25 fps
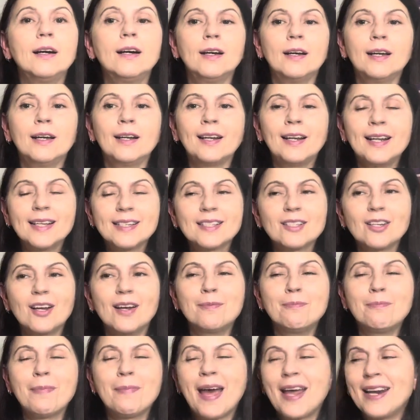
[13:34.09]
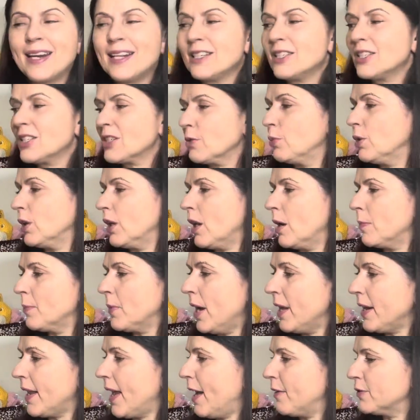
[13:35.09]
unless I manage, well, I'm
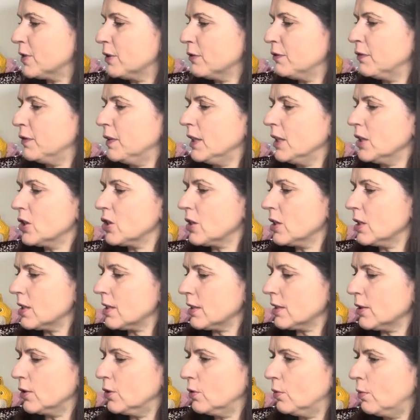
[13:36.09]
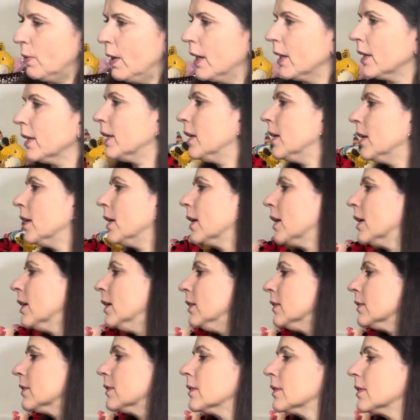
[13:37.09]
going to have to finish this little one
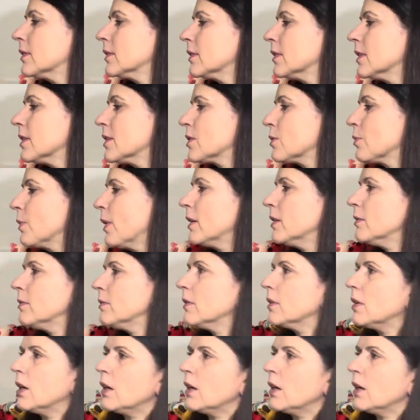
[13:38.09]
here, this one.